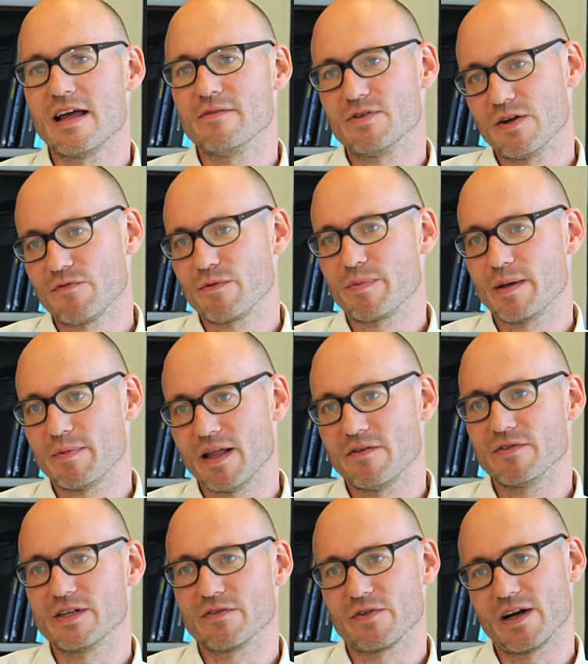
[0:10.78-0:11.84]
and different people
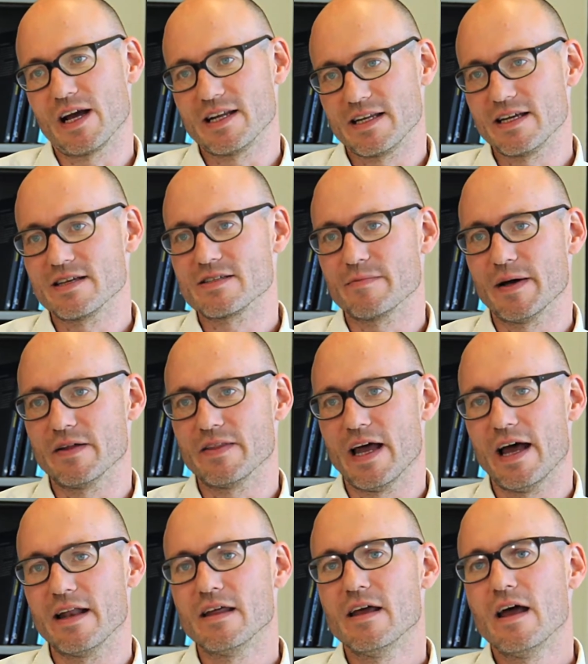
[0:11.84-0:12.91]
have different ideas about
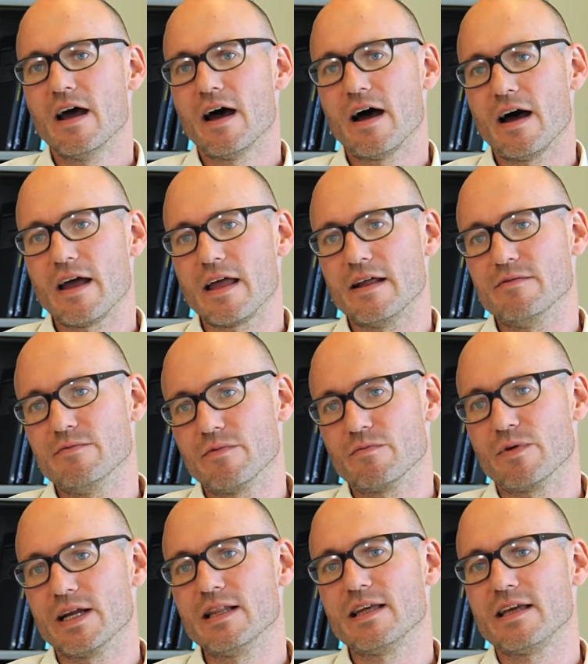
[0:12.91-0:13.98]
that. In
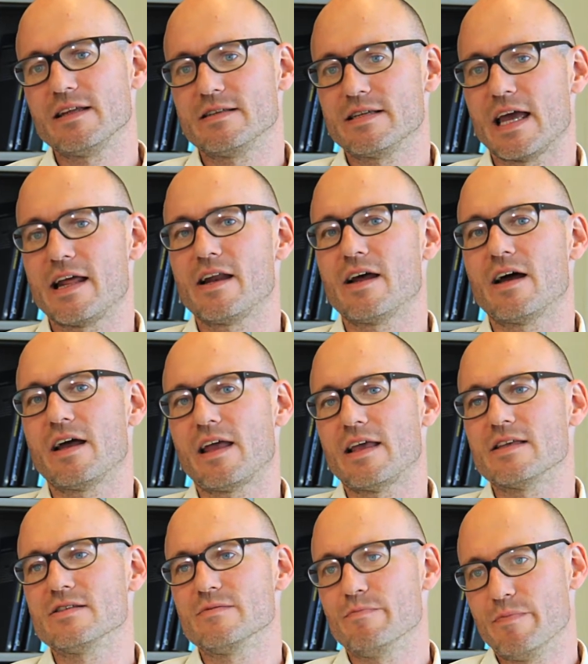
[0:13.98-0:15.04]
really, data
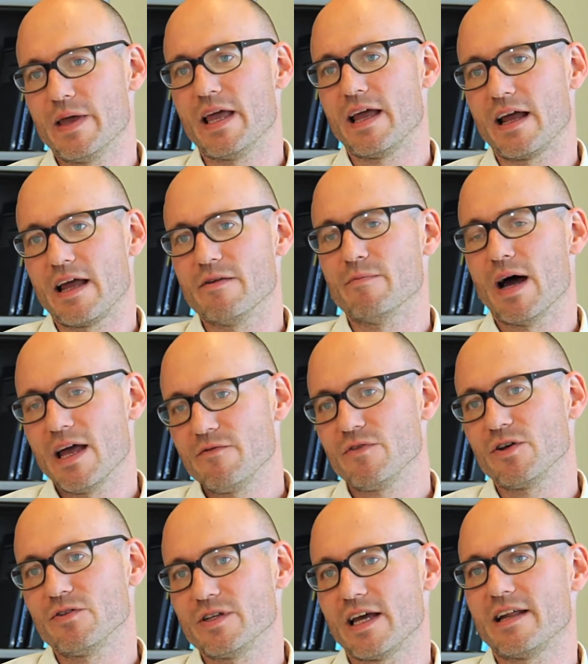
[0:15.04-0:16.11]
is big. In my
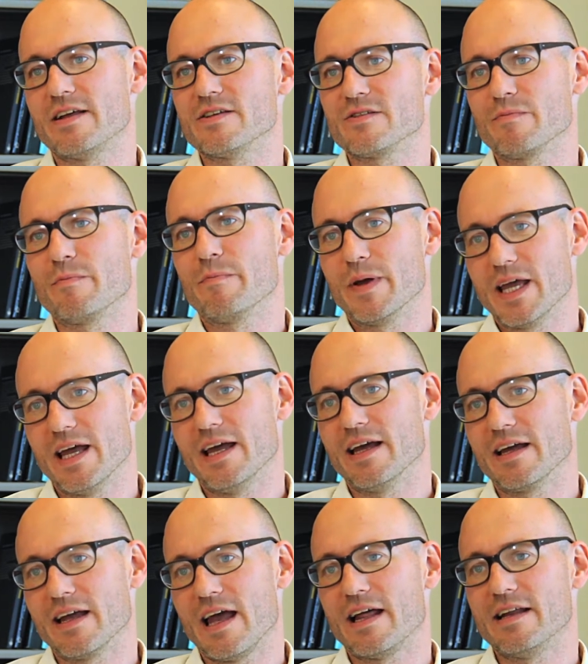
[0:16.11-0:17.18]
view, data is
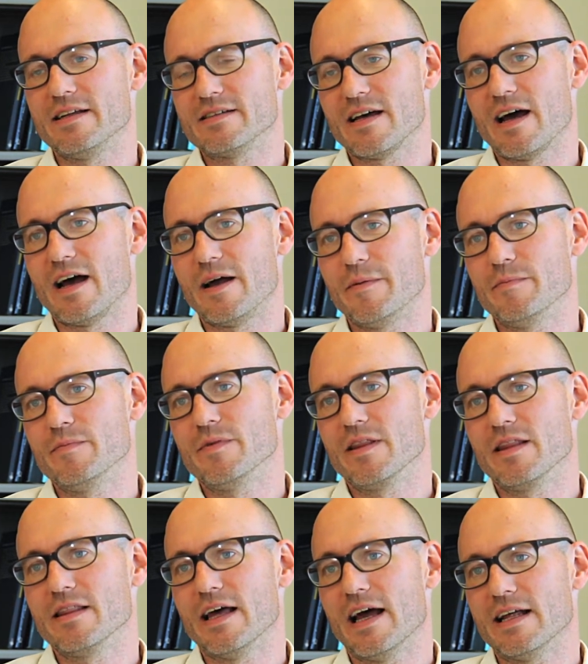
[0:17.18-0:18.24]
big anytime
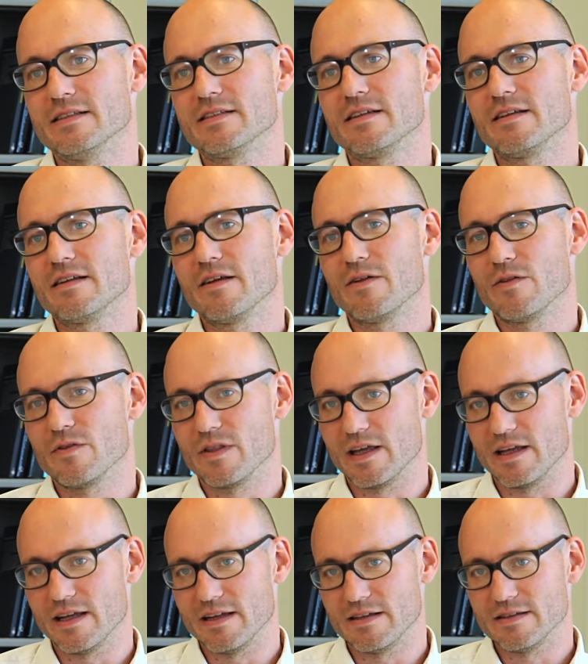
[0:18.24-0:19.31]
that
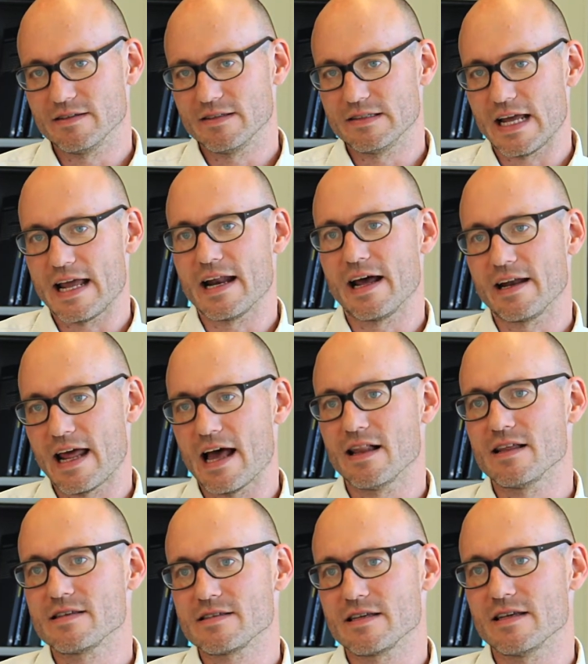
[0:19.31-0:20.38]
the data
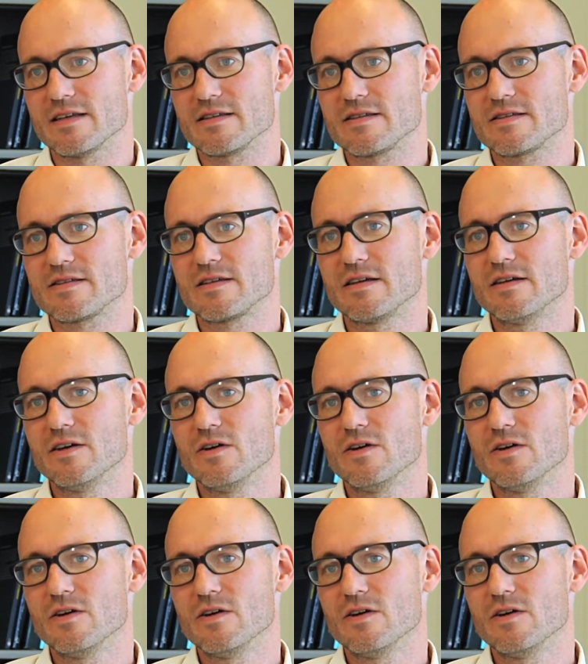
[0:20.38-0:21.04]
analysis,